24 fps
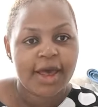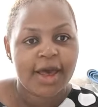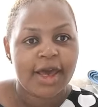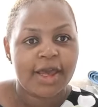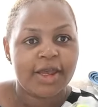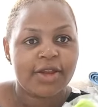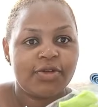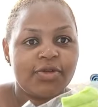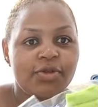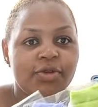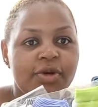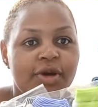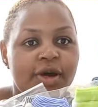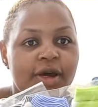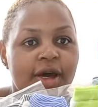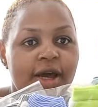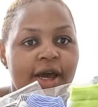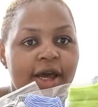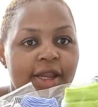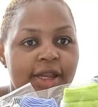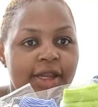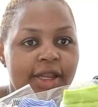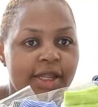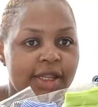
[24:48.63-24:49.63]
I took
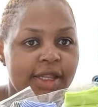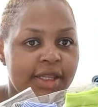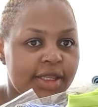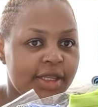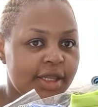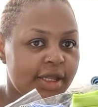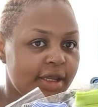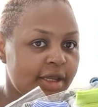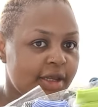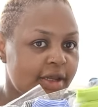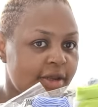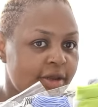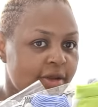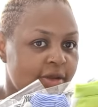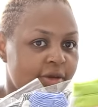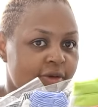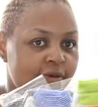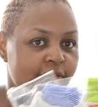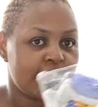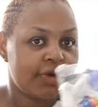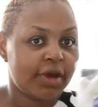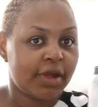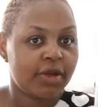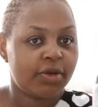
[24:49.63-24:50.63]
a dozen.
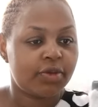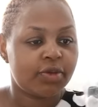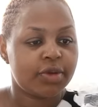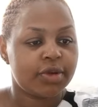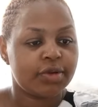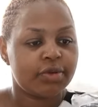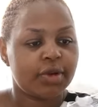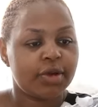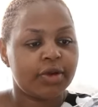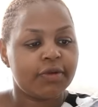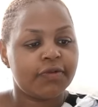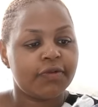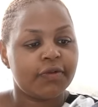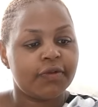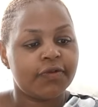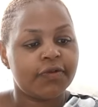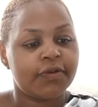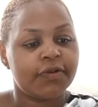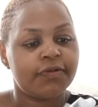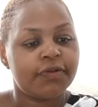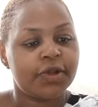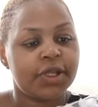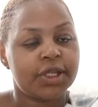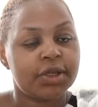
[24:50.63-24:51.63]
It was going for
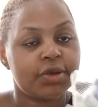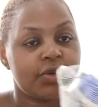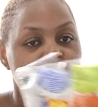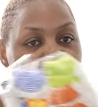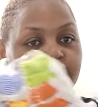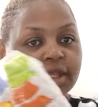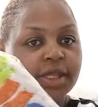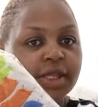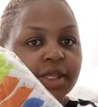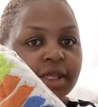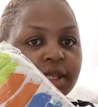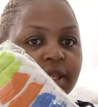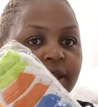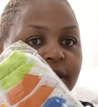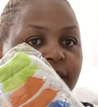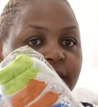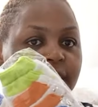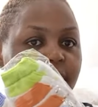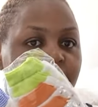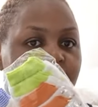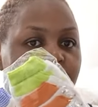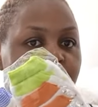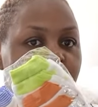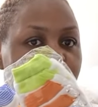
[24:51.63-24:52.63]
50, so this is
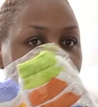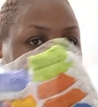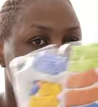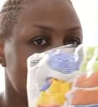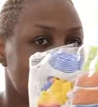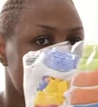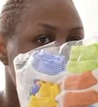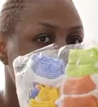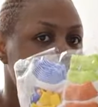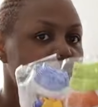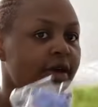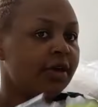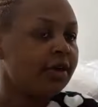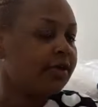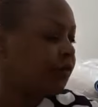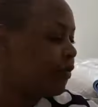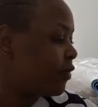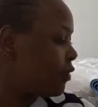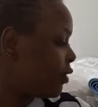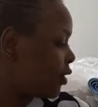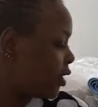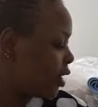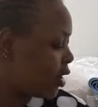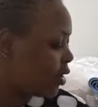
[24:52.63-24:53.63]
600
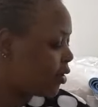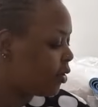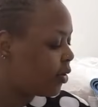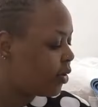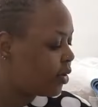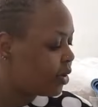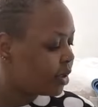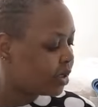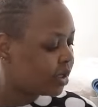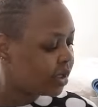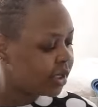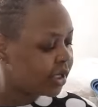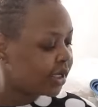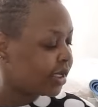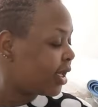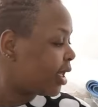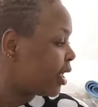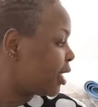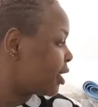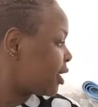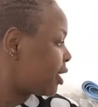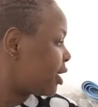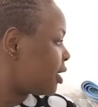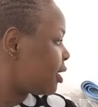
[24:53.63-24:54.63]
for a whole
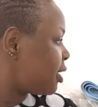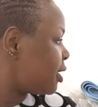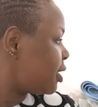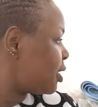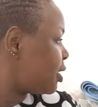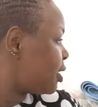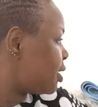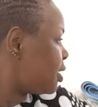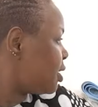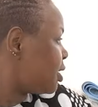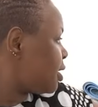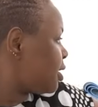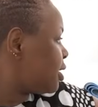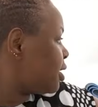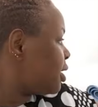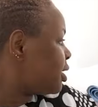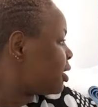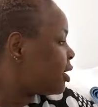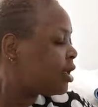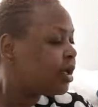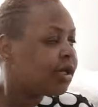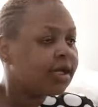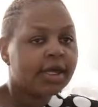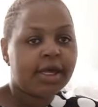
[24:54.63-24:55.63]
dozen,
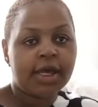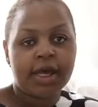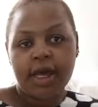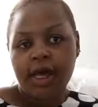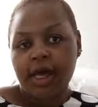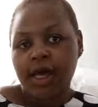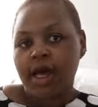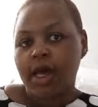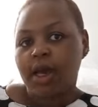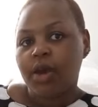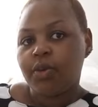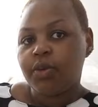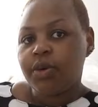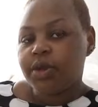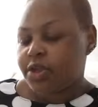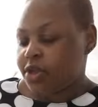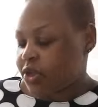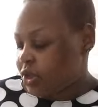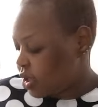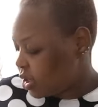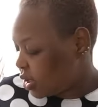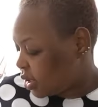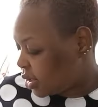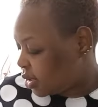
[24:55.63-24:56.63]

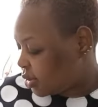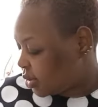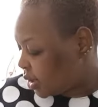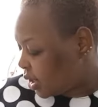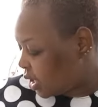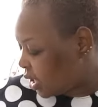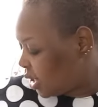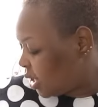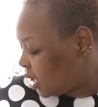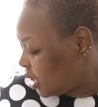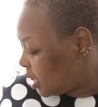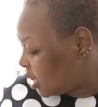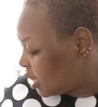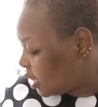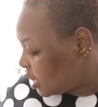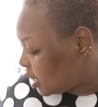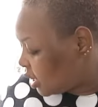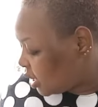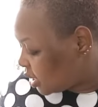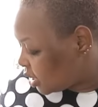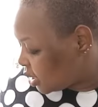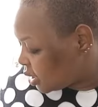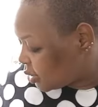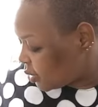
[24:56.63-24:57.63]
which is okay.
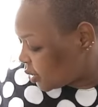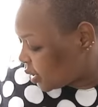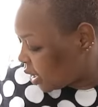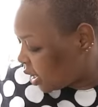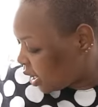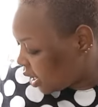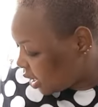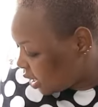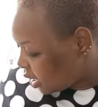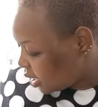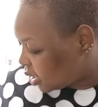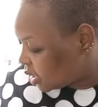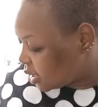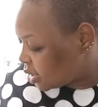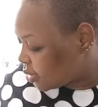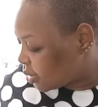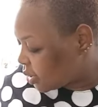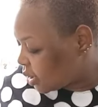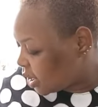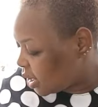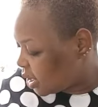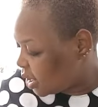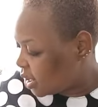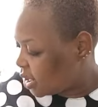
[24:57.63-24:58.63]
It's okay. It's
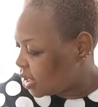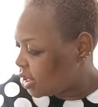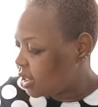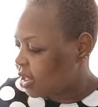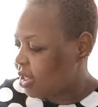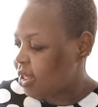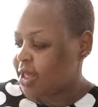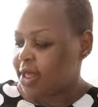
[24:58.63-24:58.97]
okay.